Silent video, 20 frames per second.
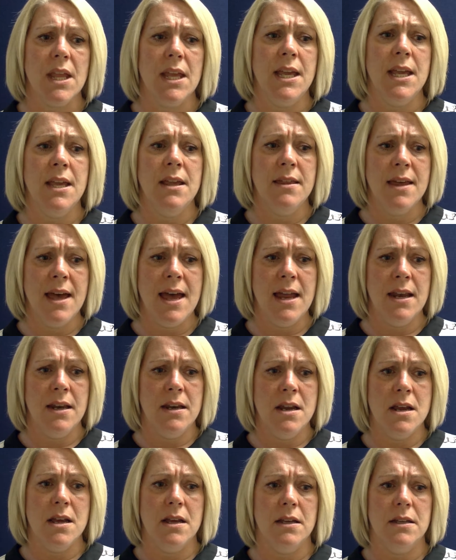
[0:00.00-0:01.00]
He
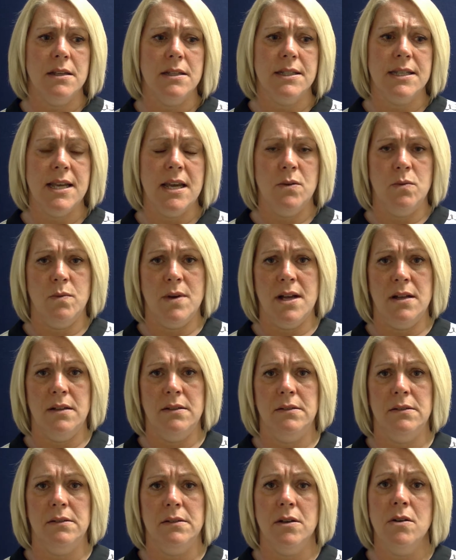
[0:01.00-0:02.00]
then said,
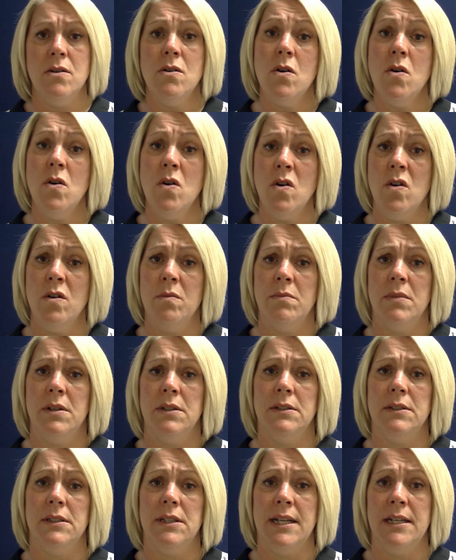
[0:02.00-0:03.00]
well, go home
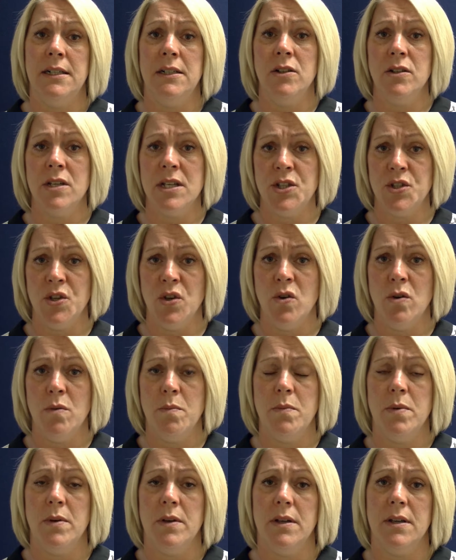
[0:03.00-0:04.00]
and look it
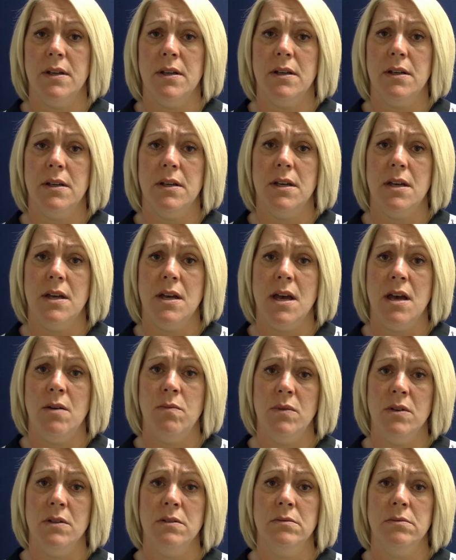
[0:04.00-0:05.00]
up
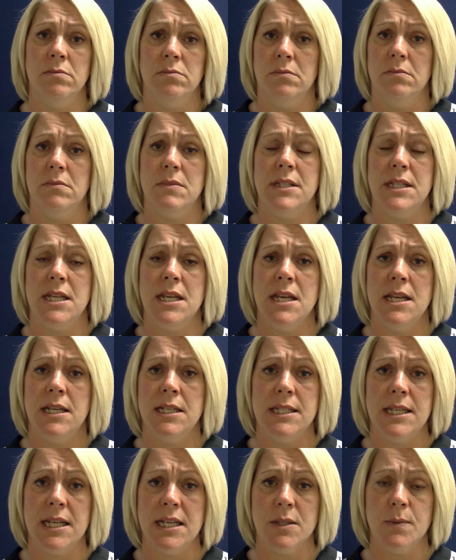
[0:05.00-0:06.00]
and we'll see you in
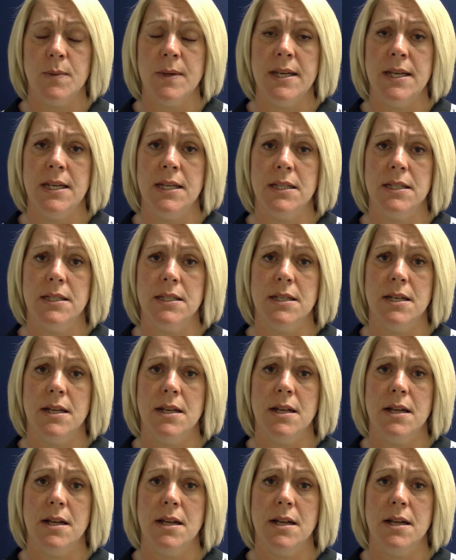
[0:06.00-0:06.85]
6 weeks.